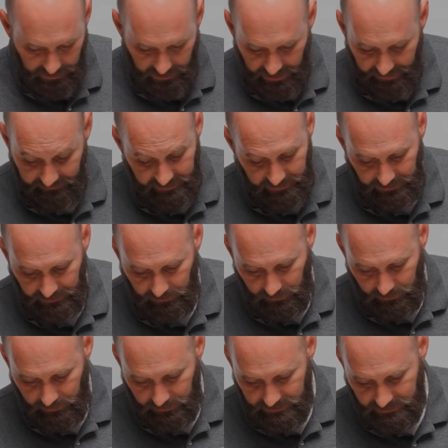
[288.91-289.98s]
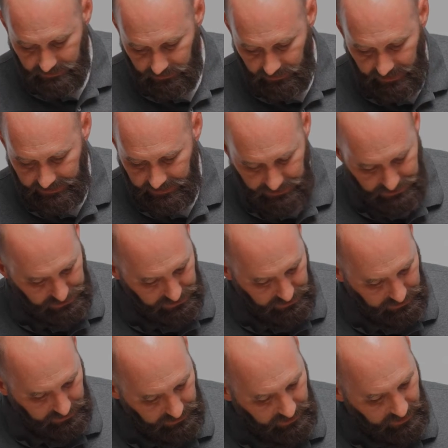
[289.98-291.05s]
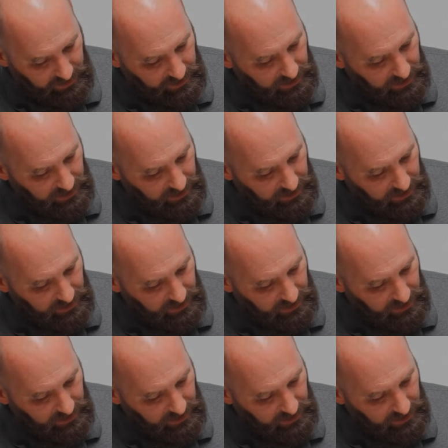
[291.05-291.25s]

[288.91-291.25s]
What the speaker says: everything looks like it should.